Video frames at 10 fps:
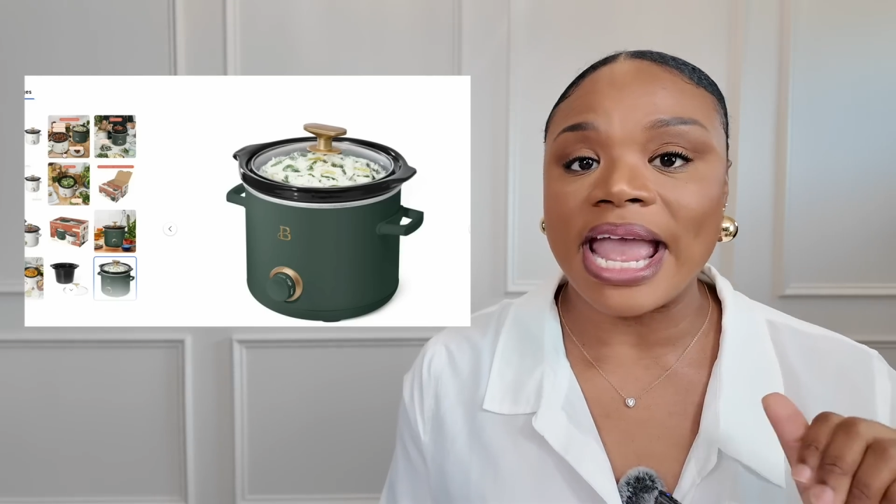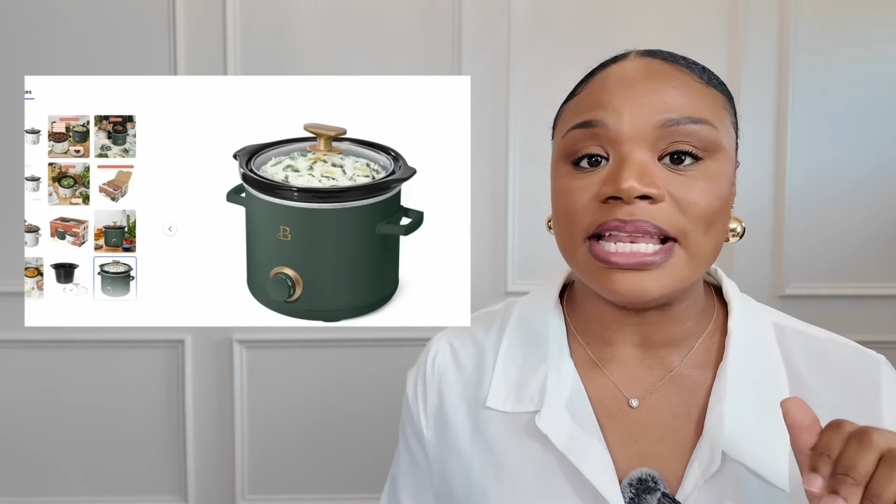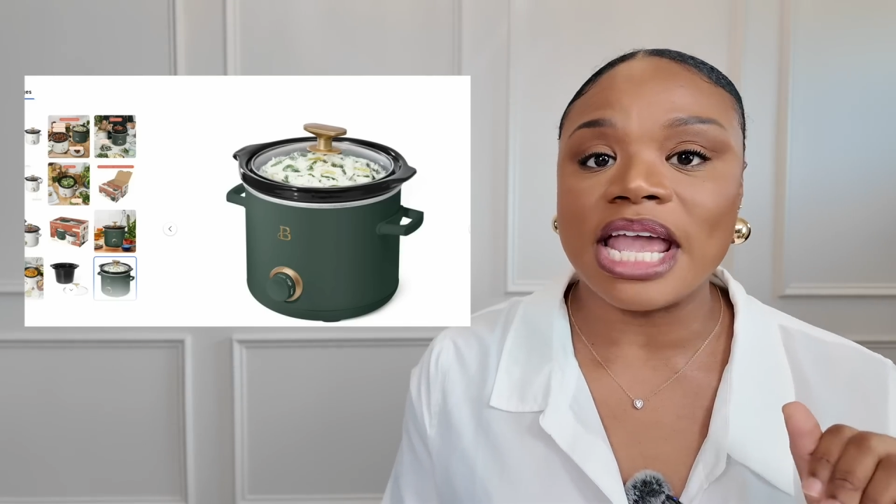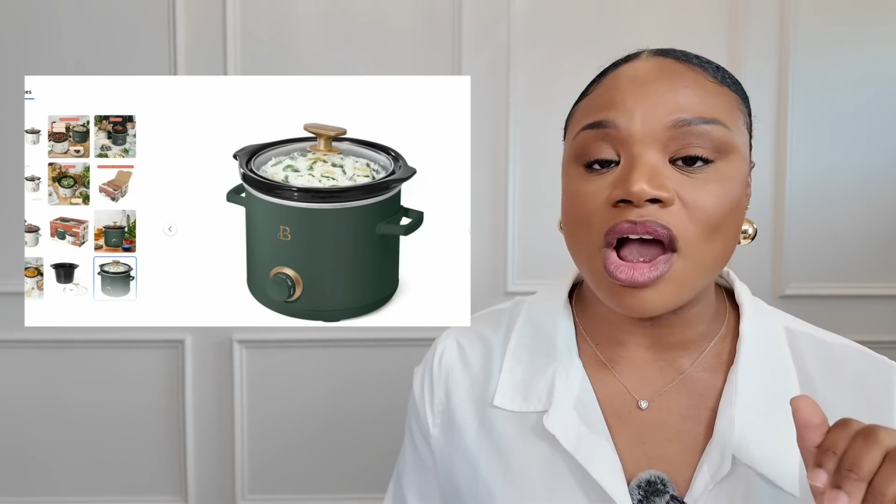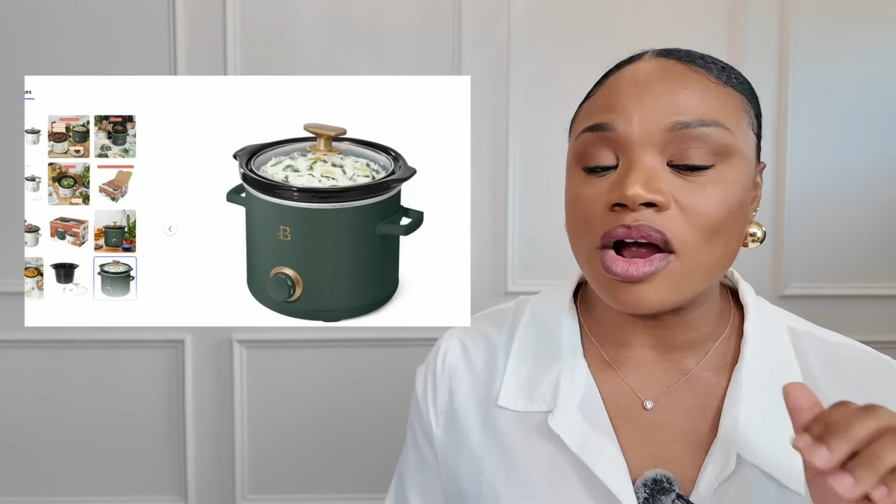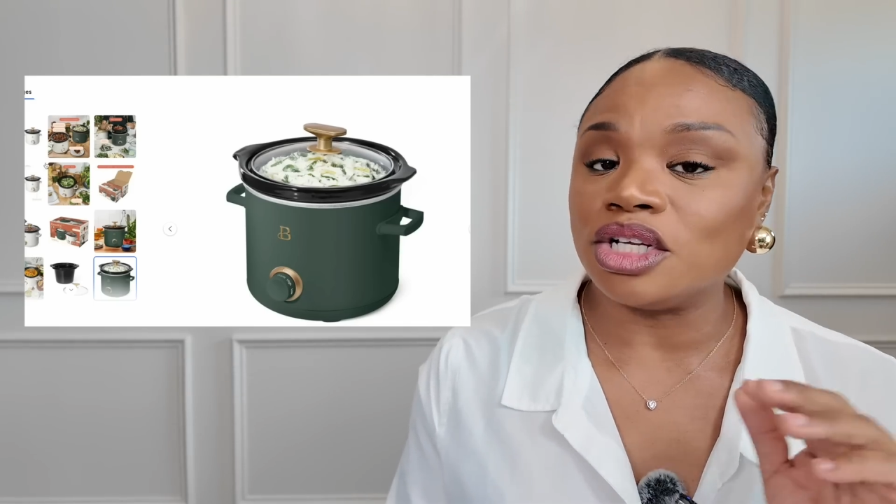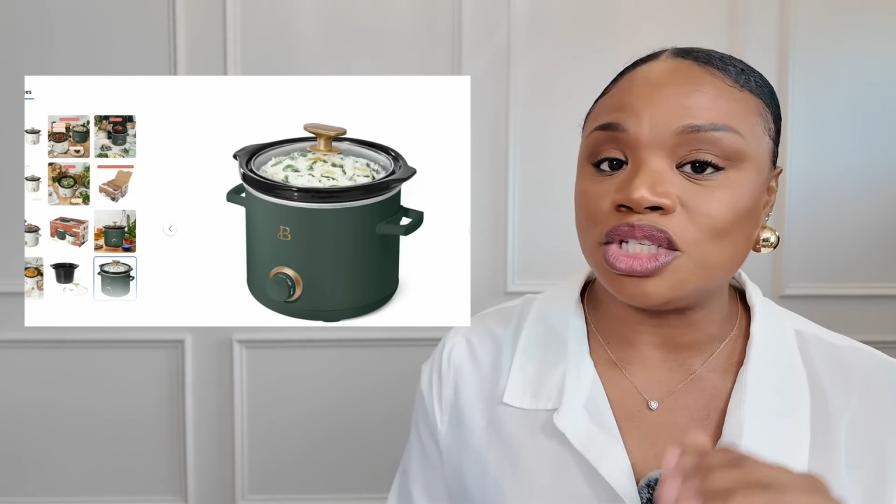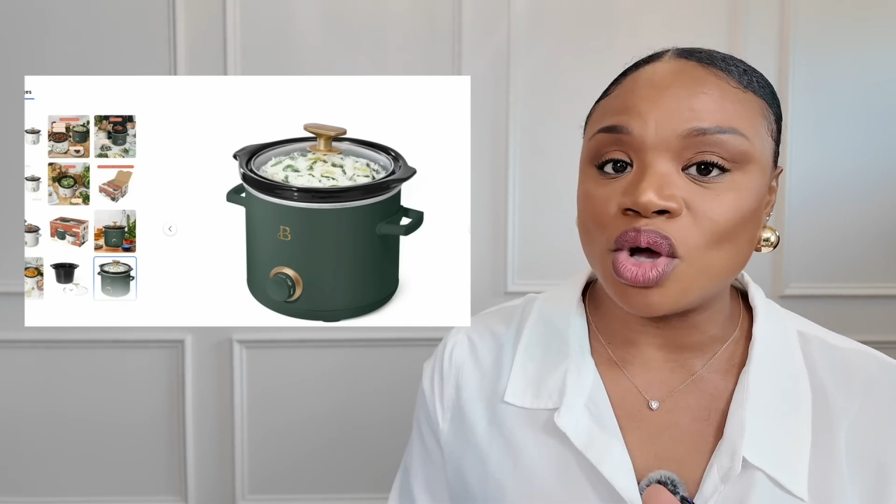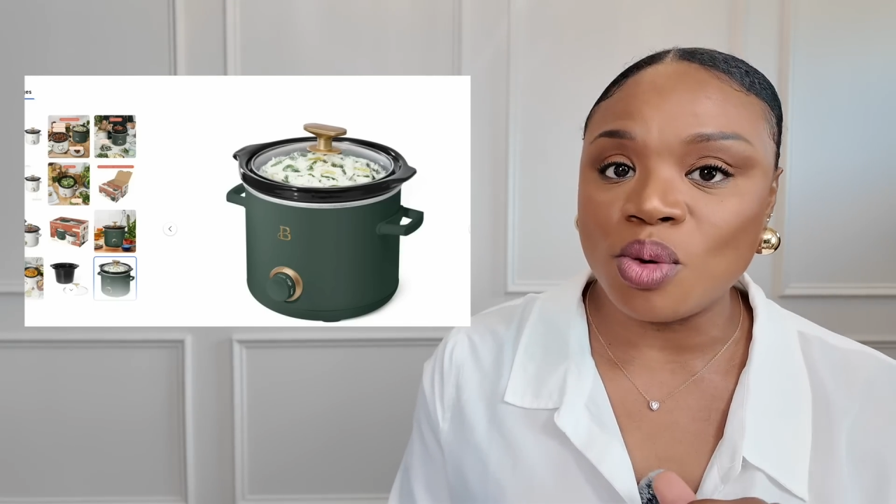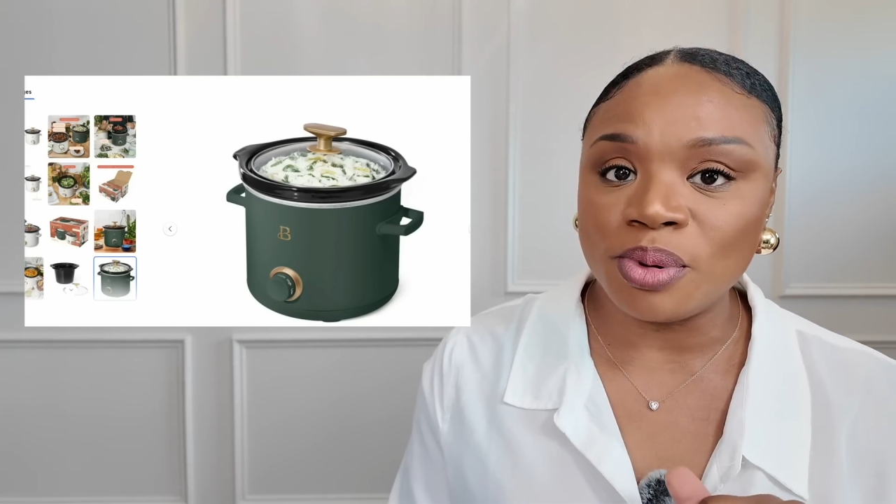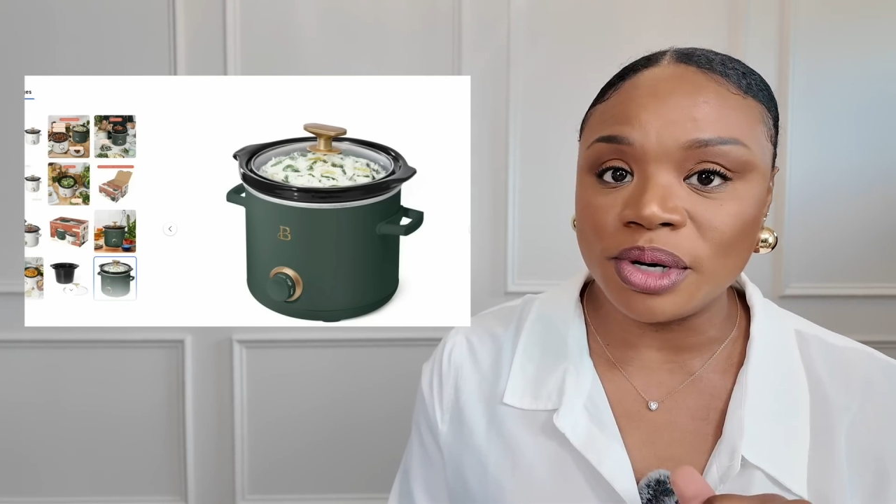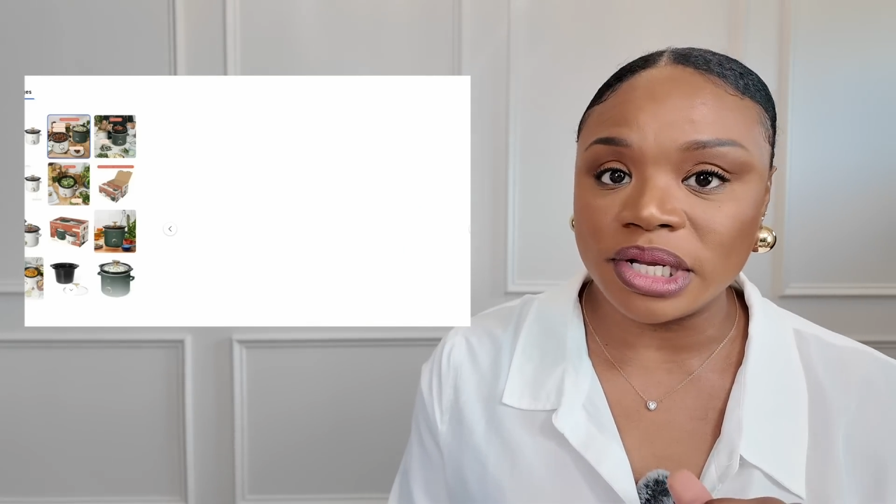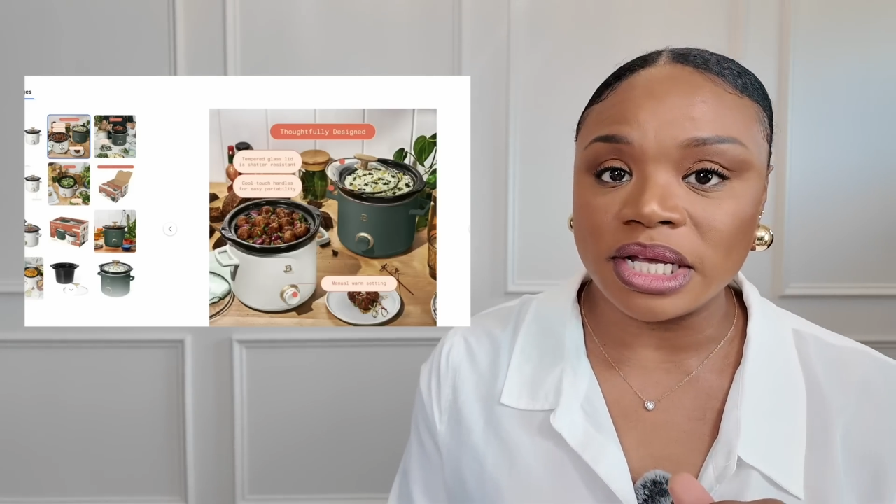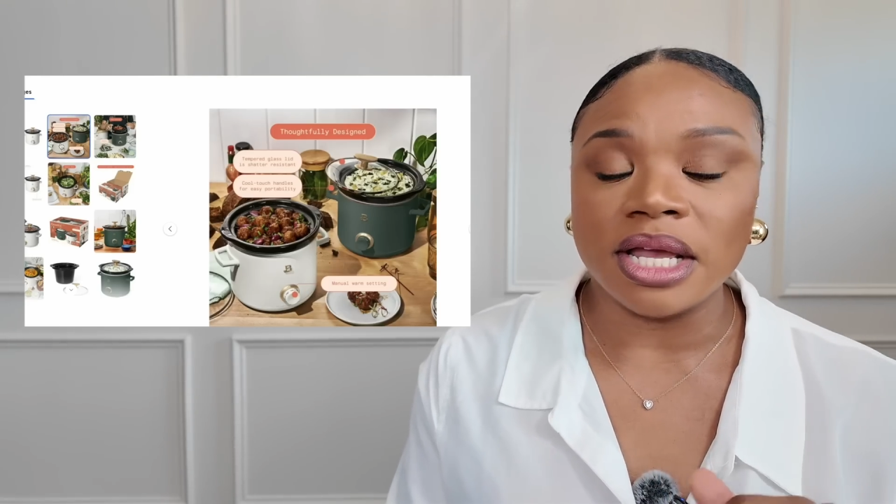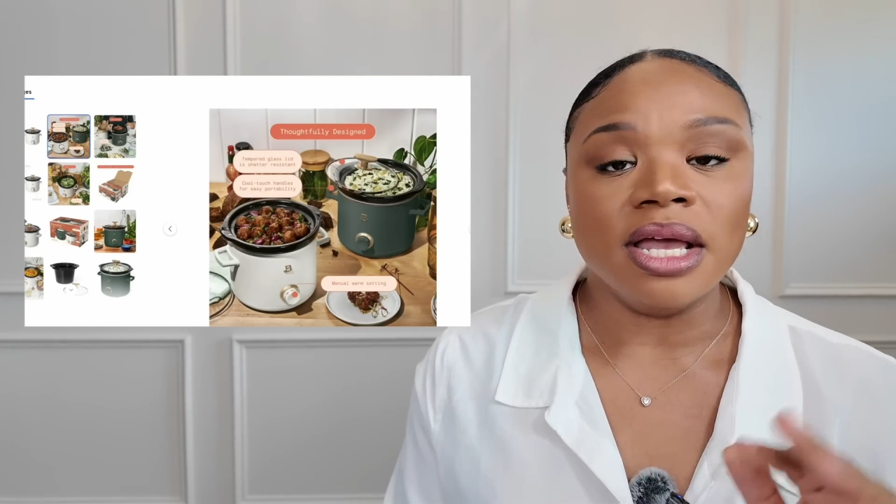and they are so pretty.